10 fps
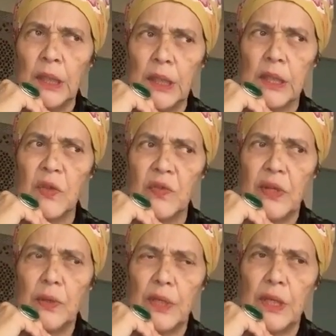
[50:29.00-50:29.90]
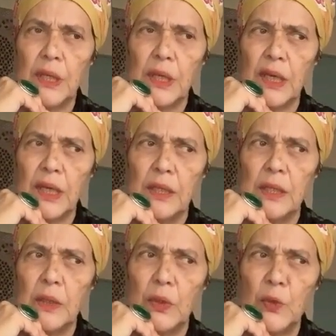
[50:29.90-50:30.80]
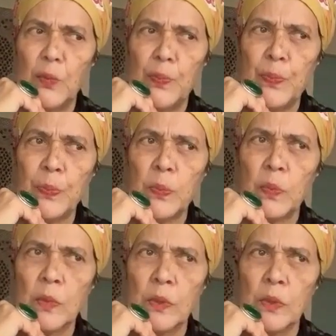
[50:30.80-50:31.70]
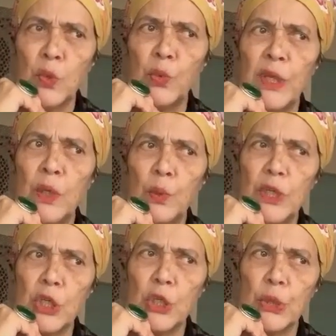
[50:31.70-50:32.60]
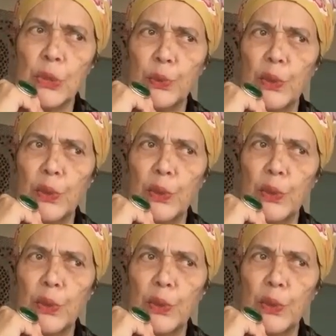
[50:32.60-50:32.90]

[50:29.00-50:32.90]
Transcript: It's a very, and the way in which